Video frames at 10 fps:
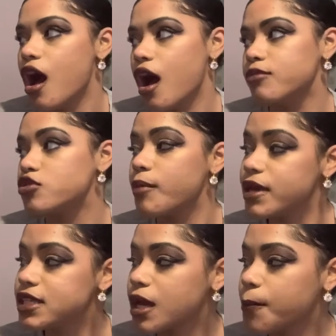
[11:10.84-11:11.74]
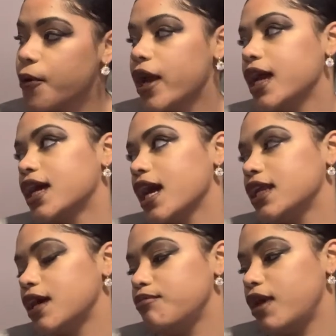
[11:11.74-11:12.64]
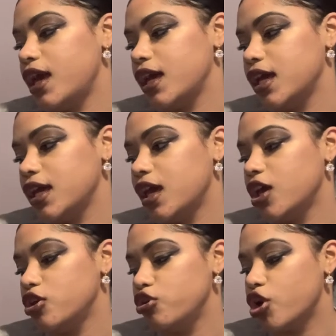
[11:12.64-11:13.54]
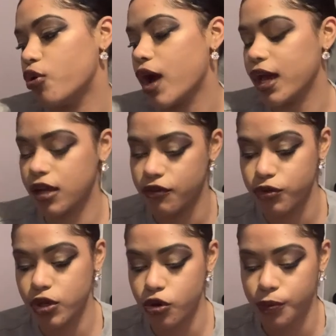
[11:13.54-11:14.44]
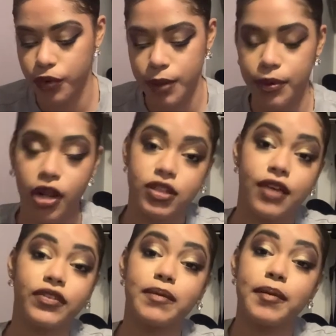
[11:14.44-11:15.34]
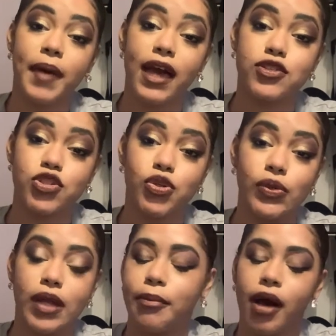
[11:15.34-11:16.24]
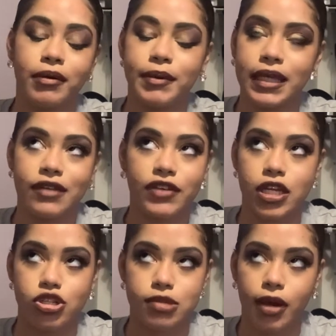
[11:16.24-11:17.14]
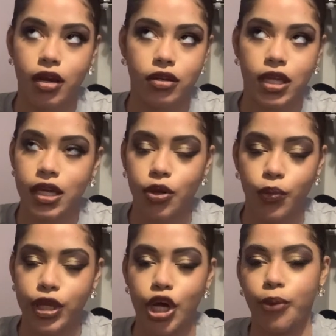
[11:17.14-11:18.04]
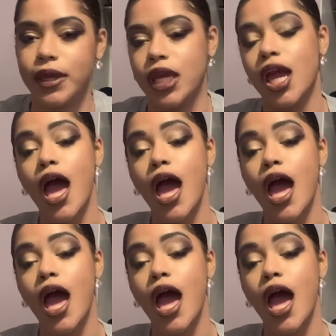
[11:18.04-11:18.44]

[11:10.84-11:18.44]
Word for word: Um, so I may take a break and I may, you know, kind of recuperate, but I'll definitely be back soon. I'll probably be in a video tomorrow, like we know me.